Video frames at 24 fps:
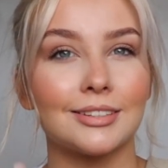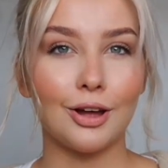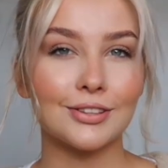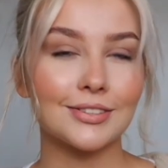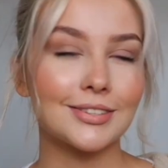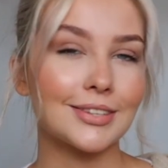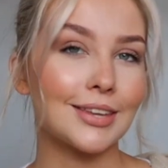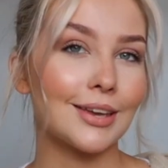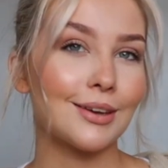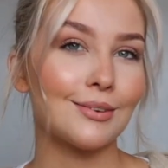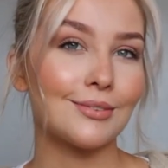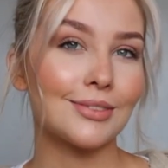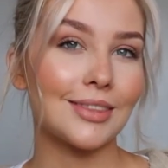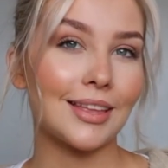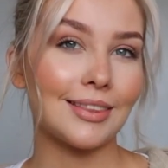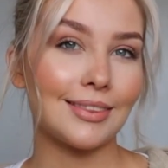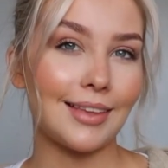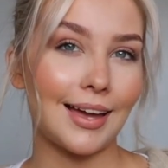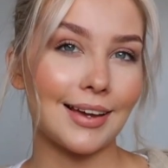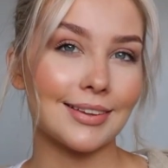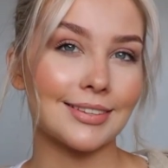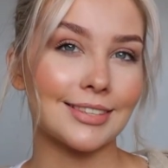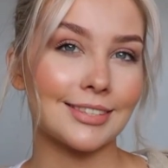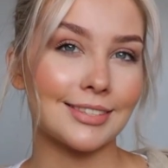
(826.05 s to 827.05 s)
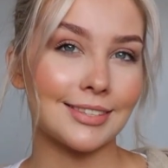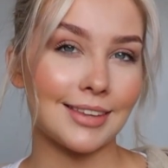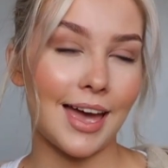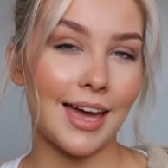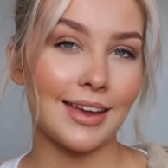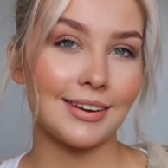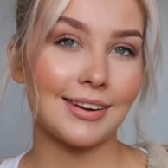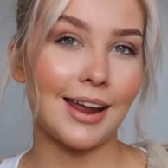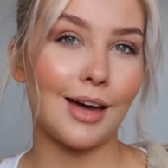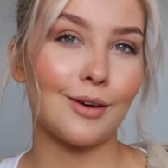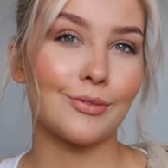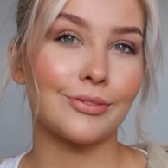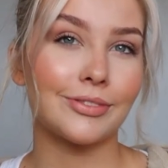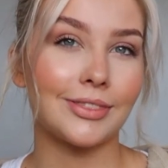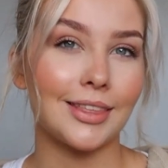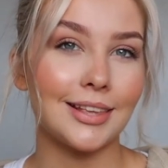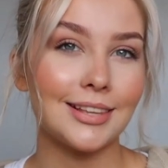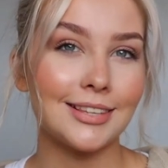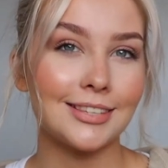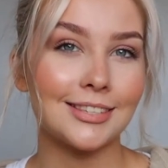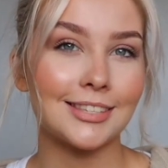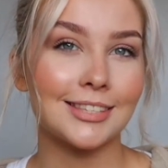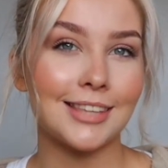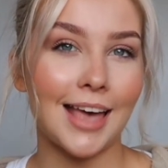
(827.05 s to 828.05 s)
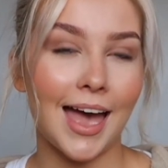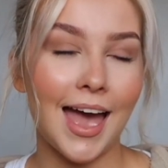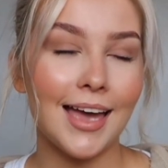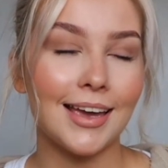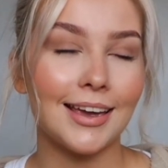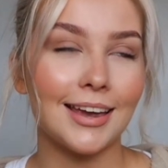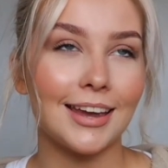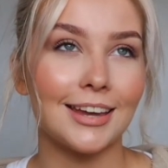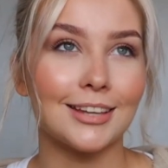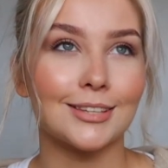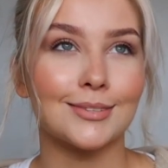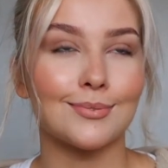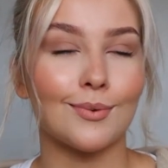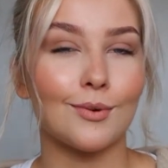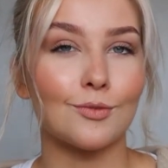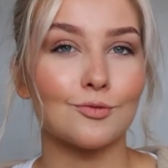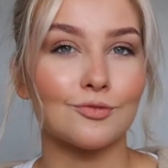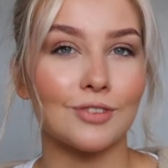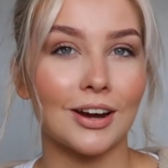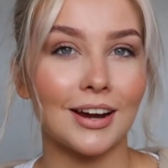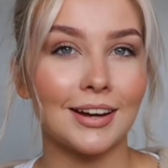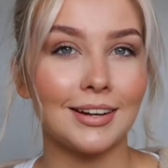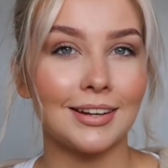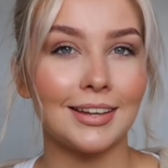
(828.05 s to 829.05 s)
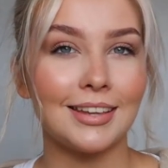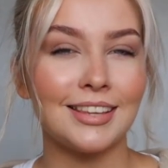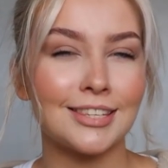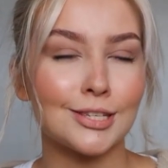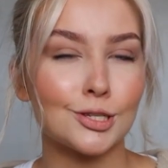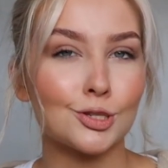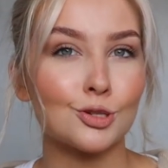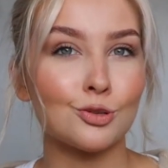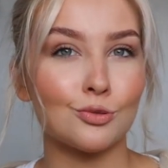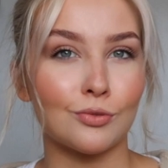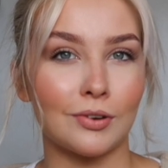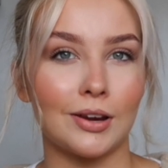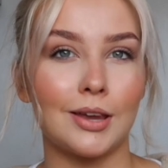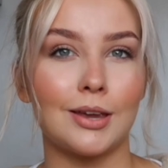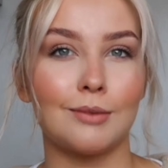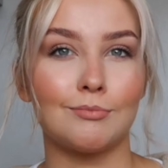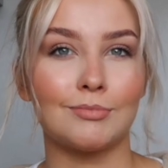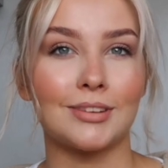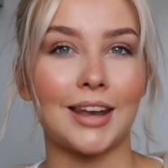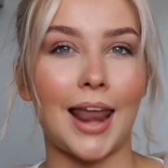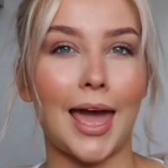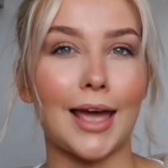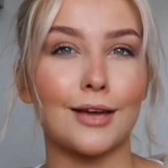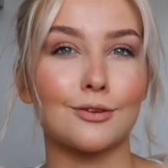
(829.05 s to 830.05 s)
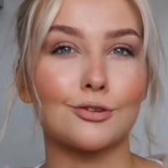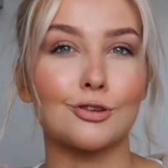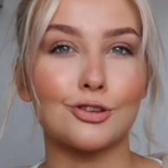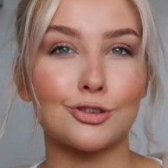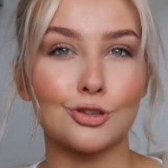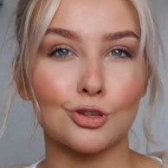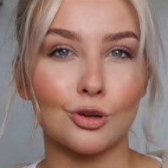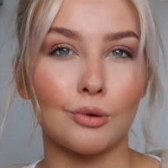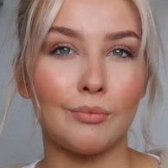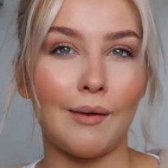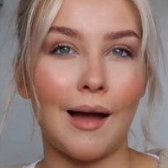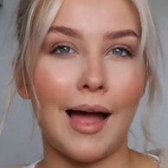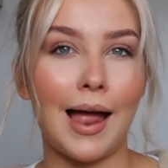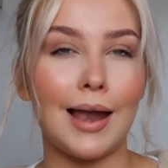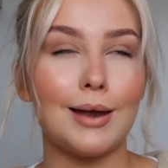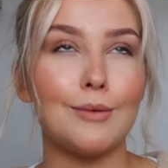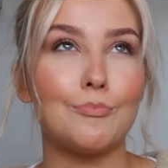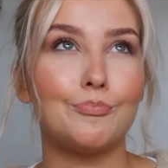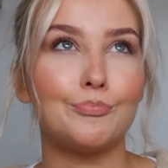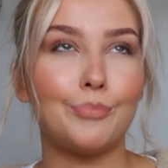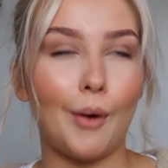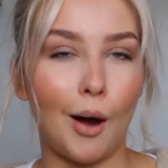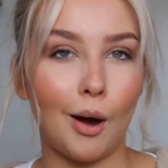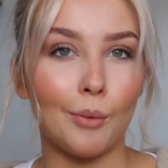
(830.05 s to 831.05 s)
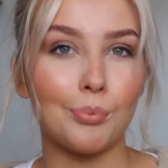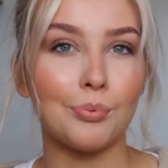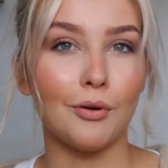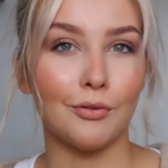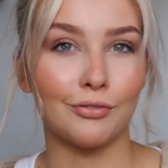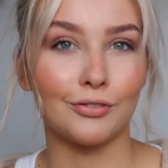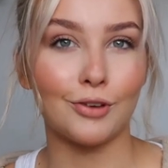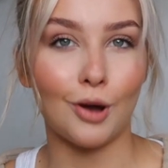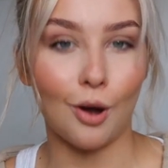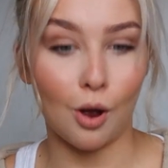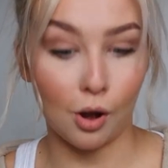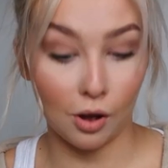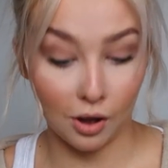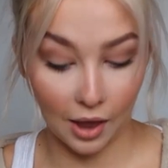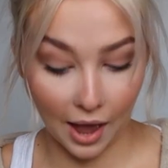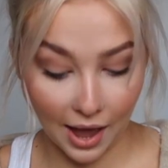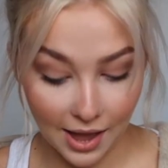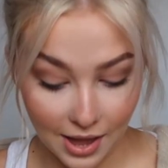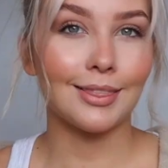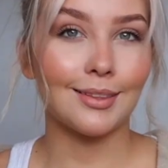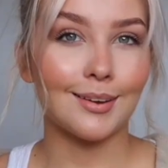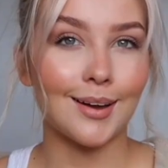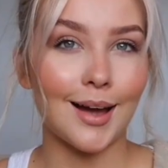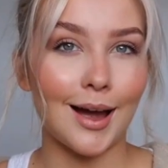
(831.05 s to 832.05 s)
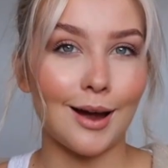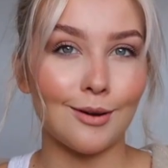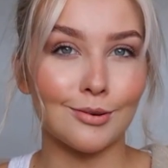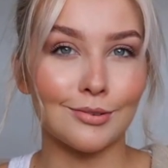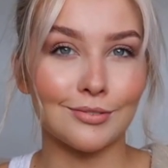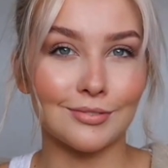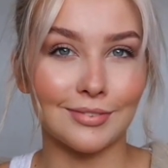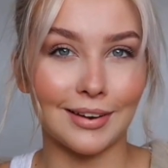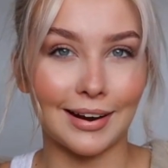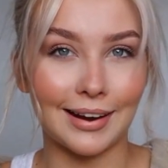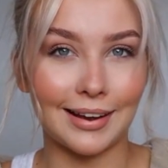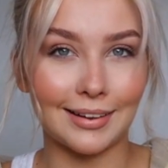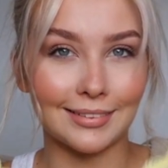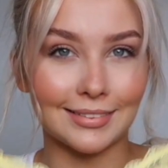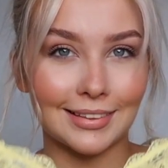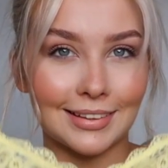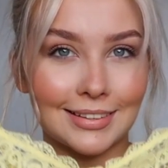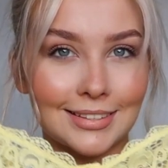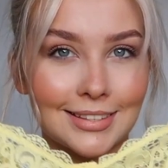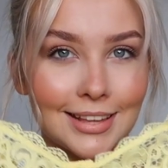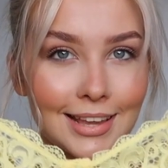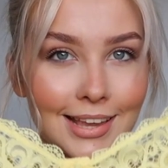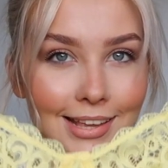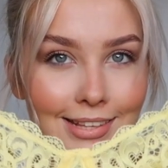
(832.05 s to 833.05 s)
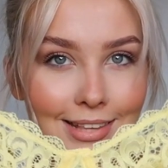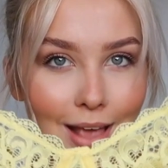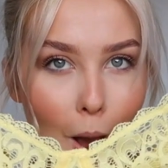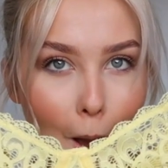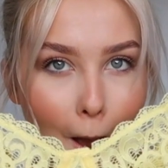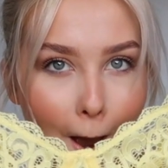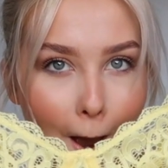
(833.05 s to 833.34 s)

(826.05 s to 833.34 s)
Onto the last set. Now this set is what really screamed like summer pop of colour. Look how unreal this is.